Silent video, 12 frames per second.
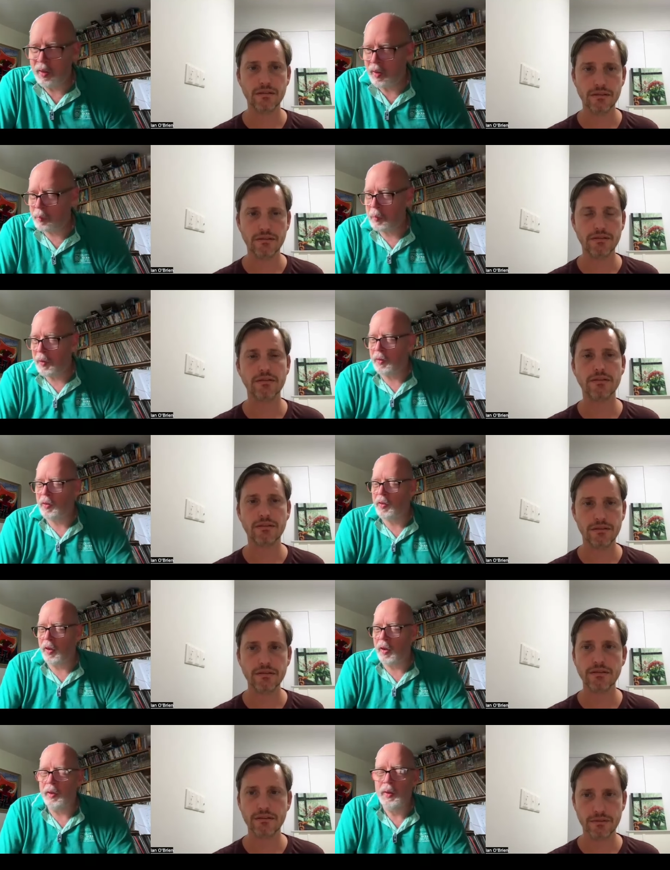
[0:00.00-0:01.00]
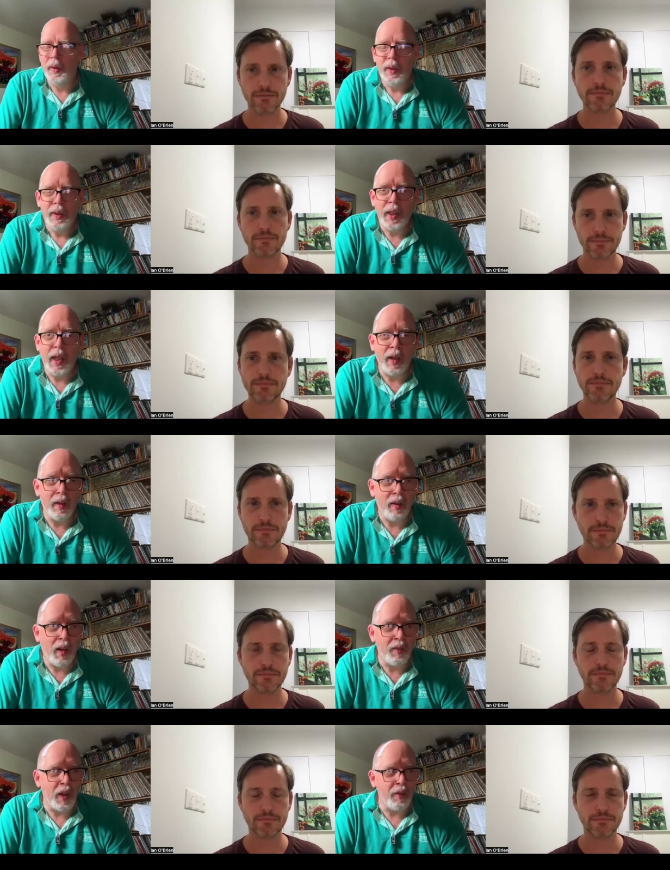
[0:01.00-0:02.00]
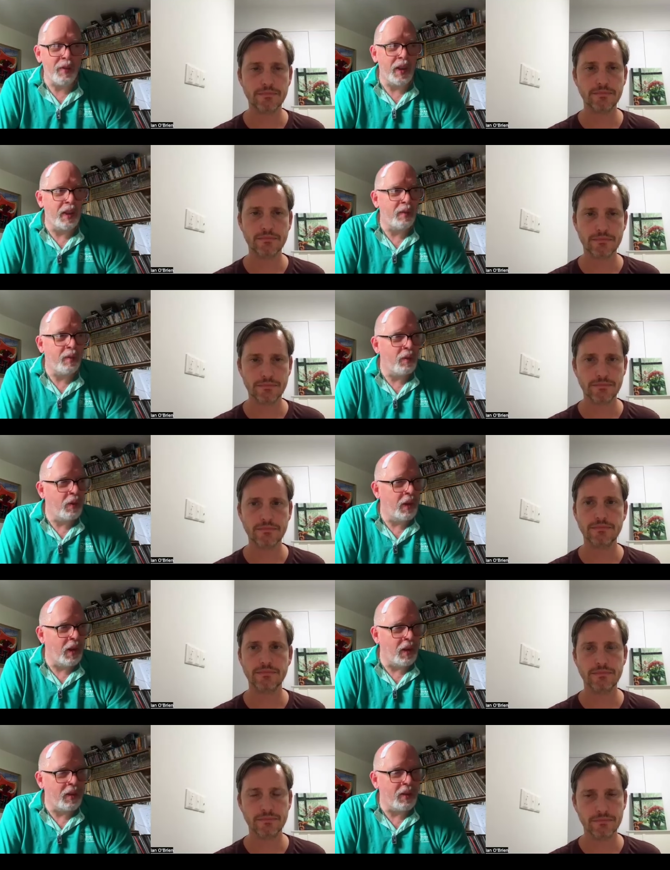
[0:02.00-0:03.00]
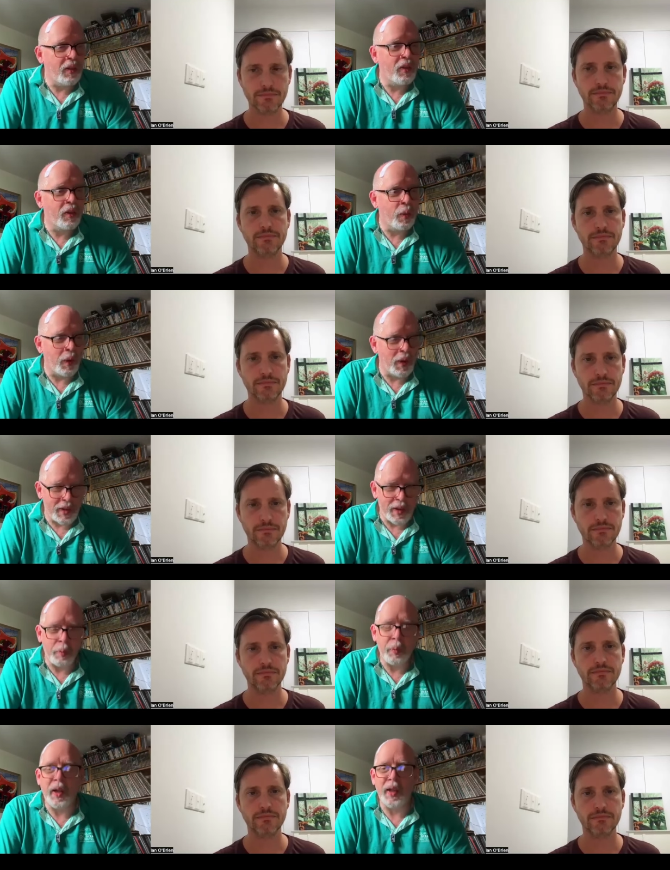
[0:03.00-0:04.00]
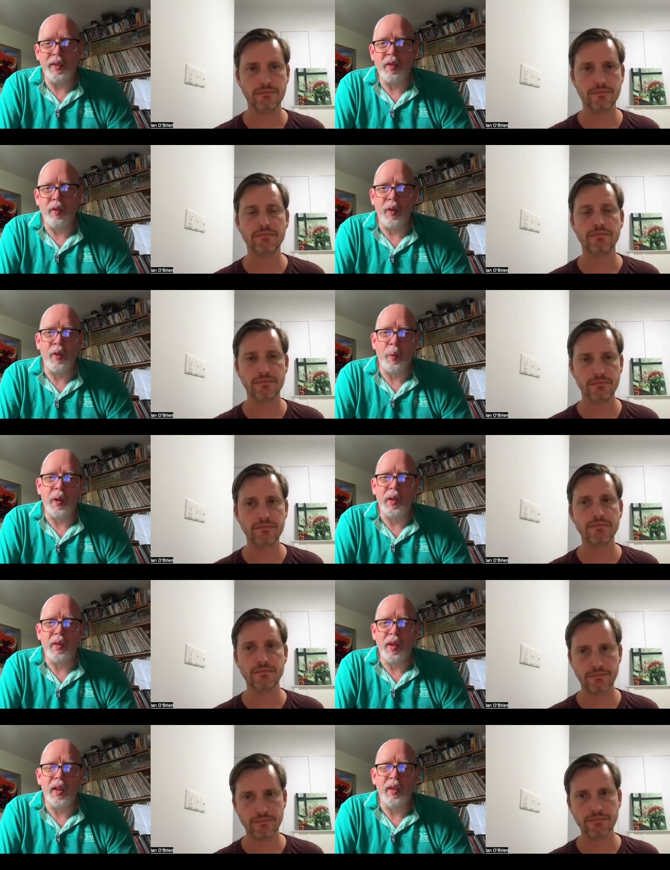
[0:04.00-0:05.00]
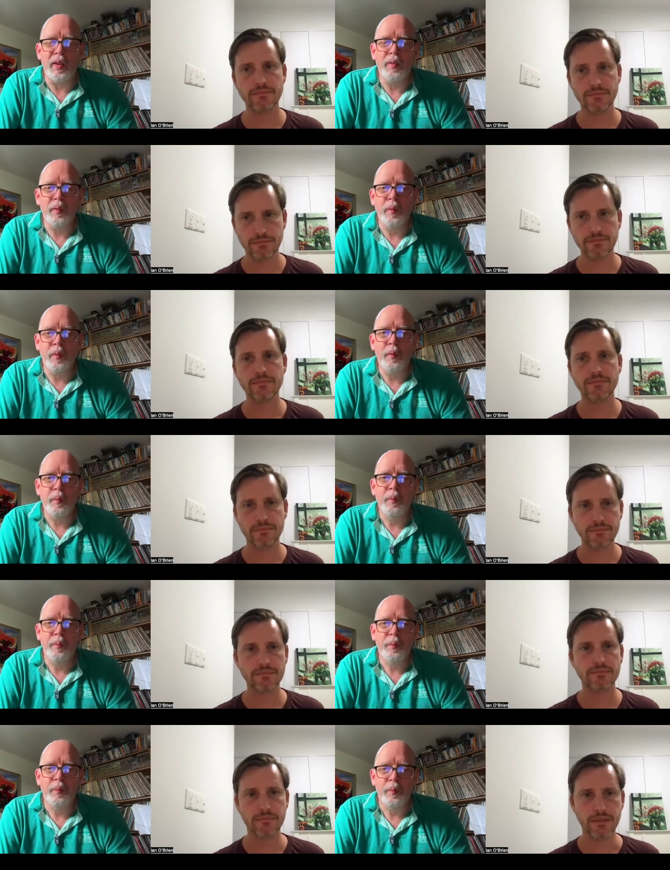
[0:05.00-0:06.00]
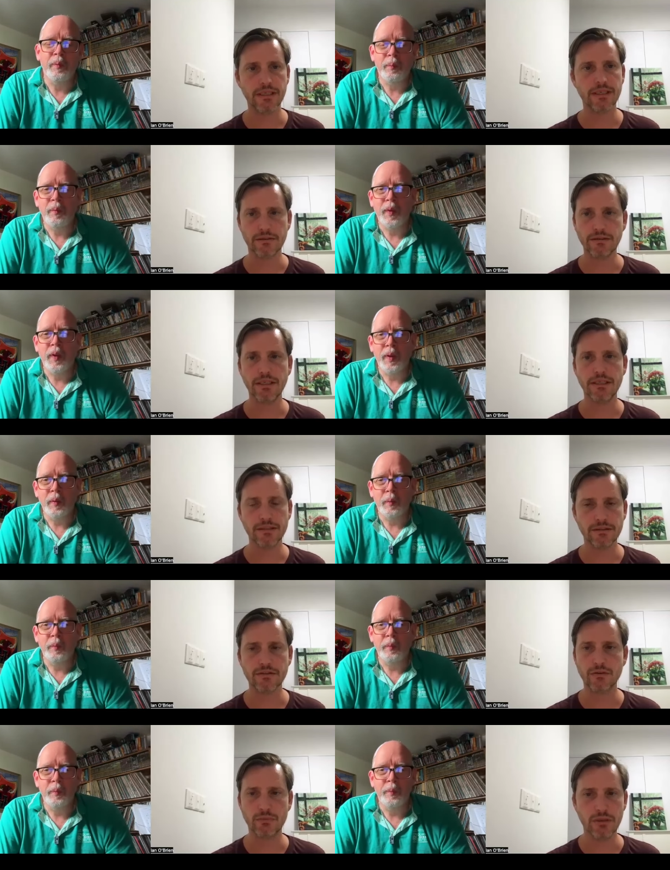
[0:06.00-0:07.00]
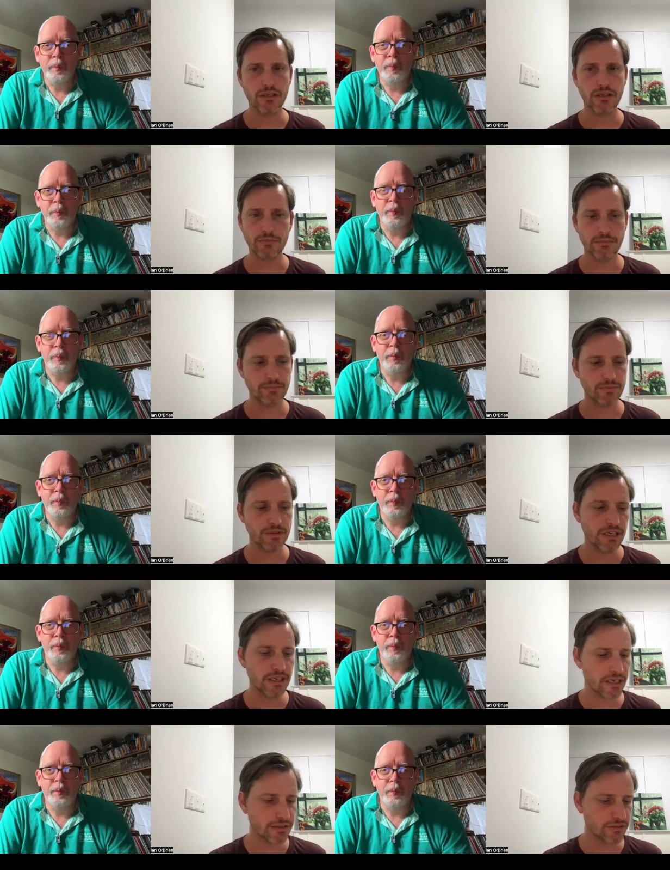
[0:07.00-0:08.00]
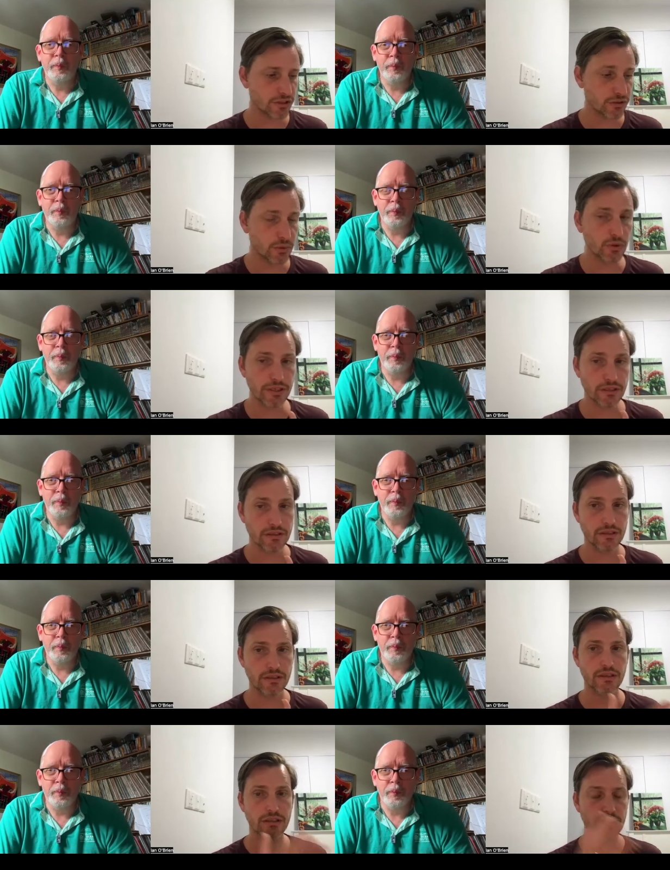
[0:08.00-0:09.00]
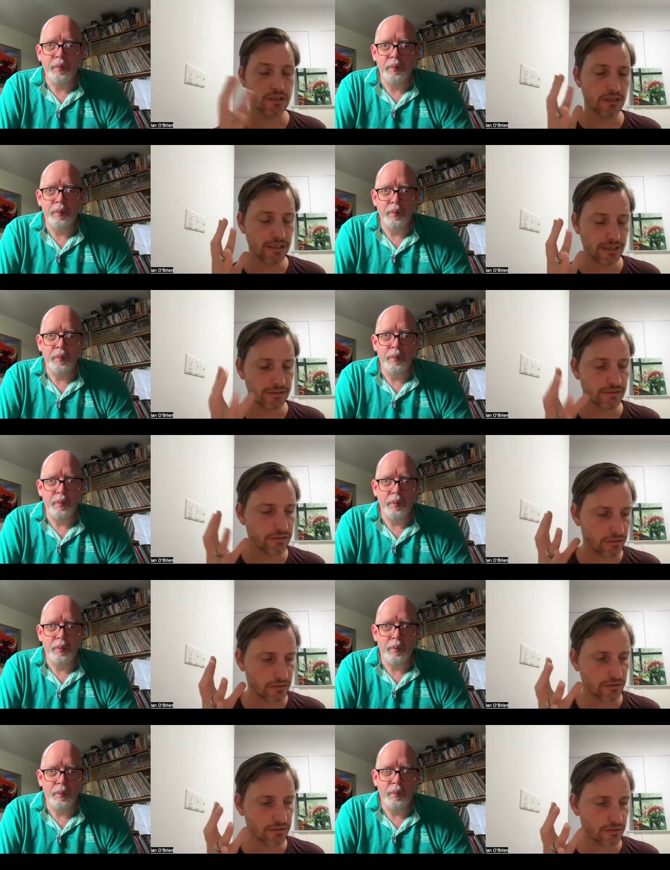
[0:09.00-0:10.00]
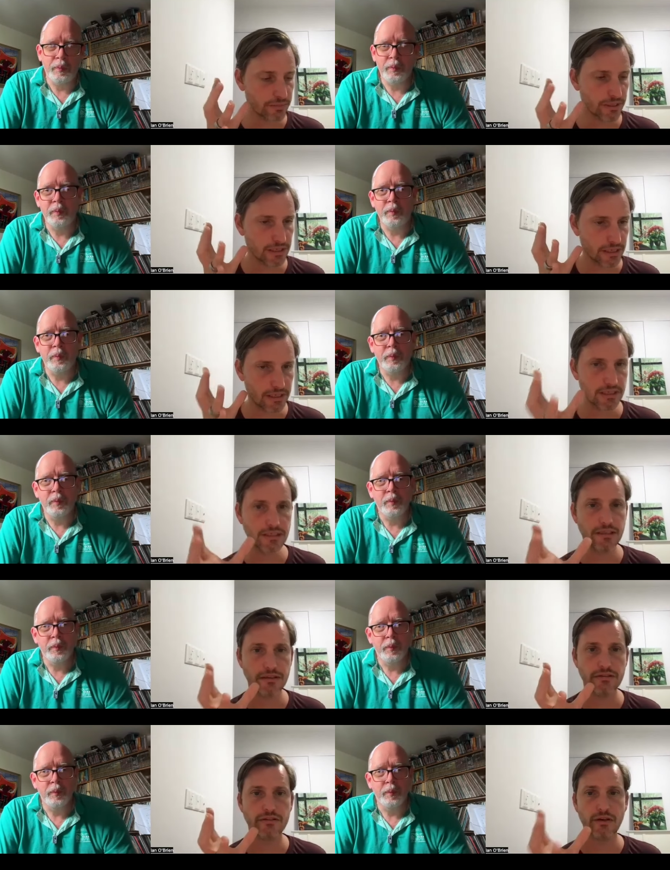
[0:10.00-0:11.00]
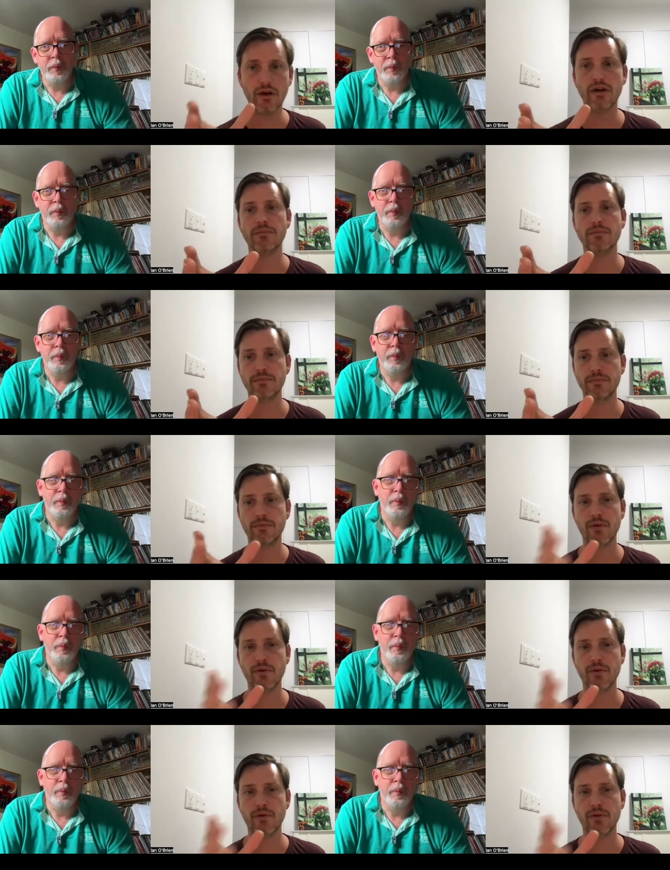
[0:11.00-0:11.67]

Speaker 1: them. But uh, yeah, I've definitely learned twenty and played three twenty.
Speaker 2: Yeah, great, superb. Yeah, it's a good point. Let's not spend any time